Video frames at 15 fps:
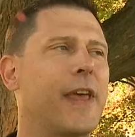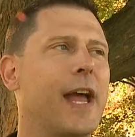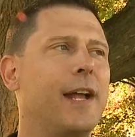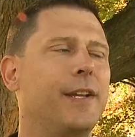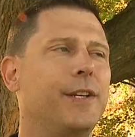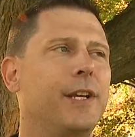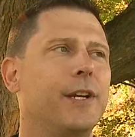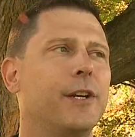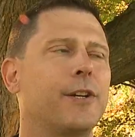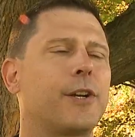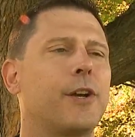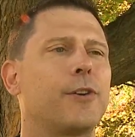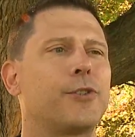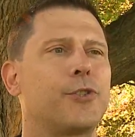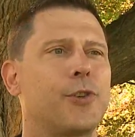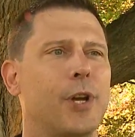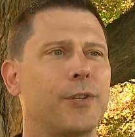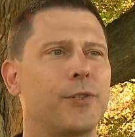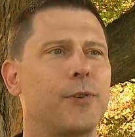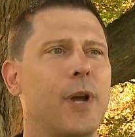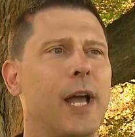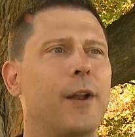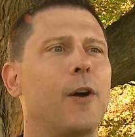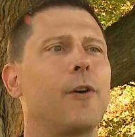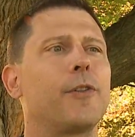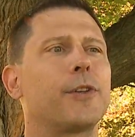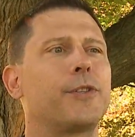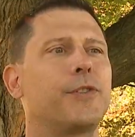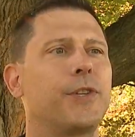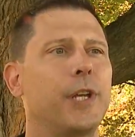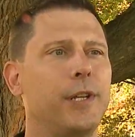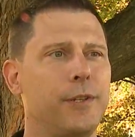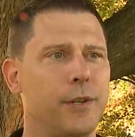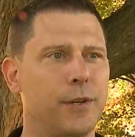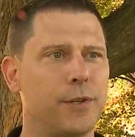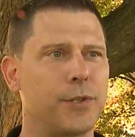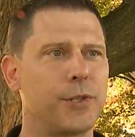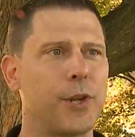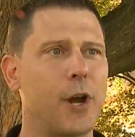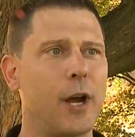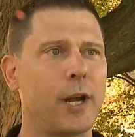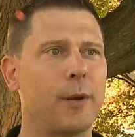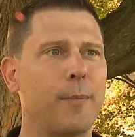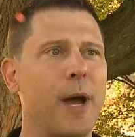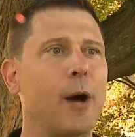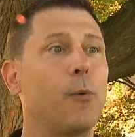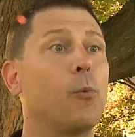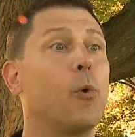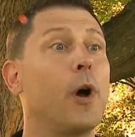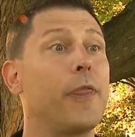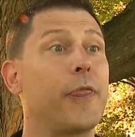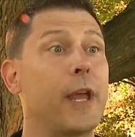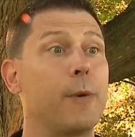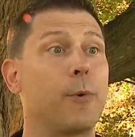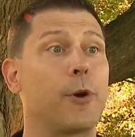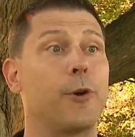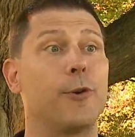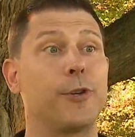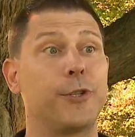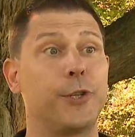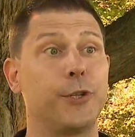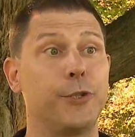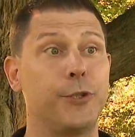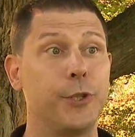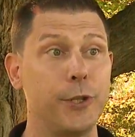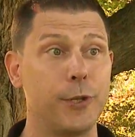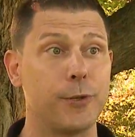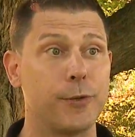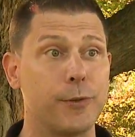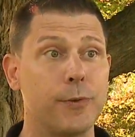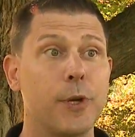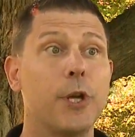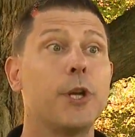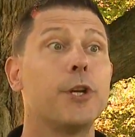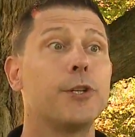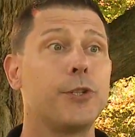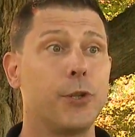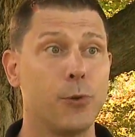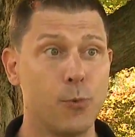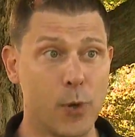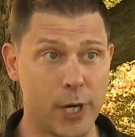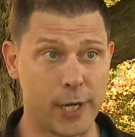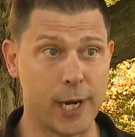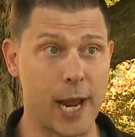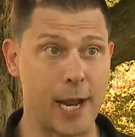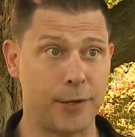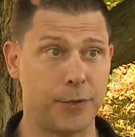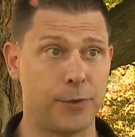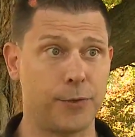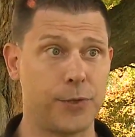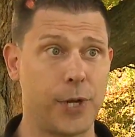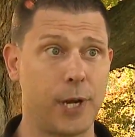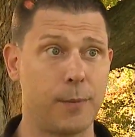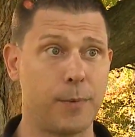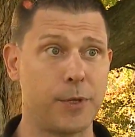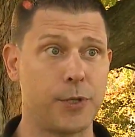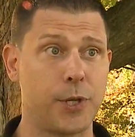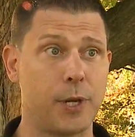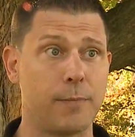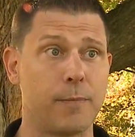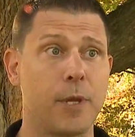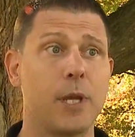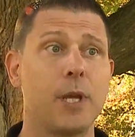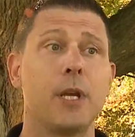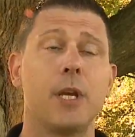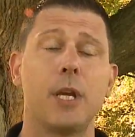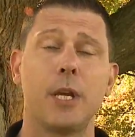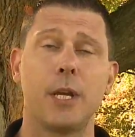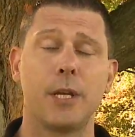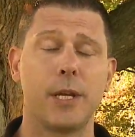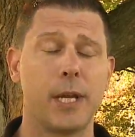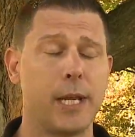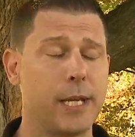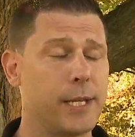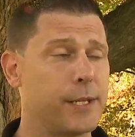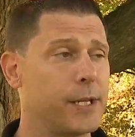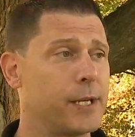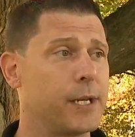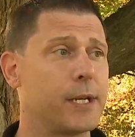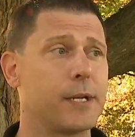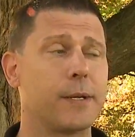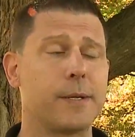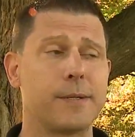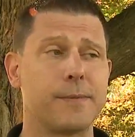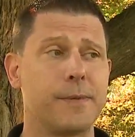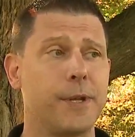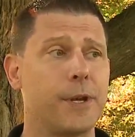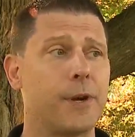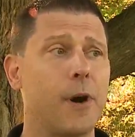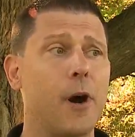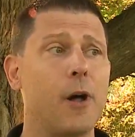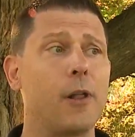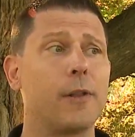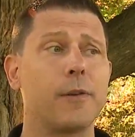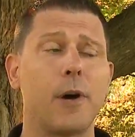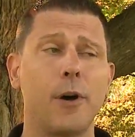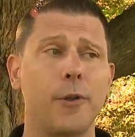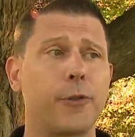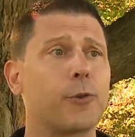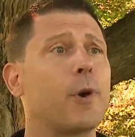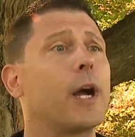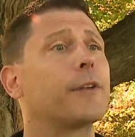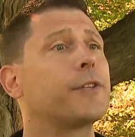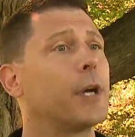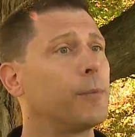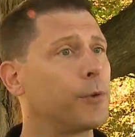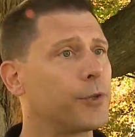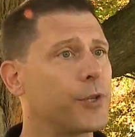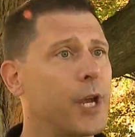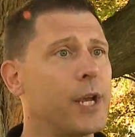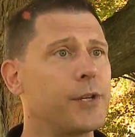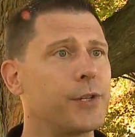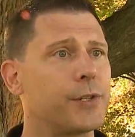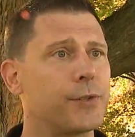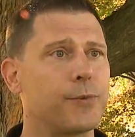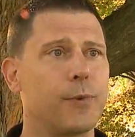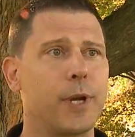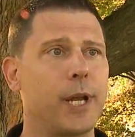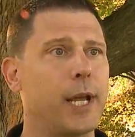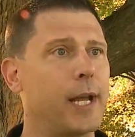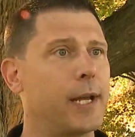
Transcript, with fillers: That year, Coach Tressel had all the seniors talk about what they were going to do to win a national championship. Chris Vecchione was a junior defensive tackle on the 91 team, which he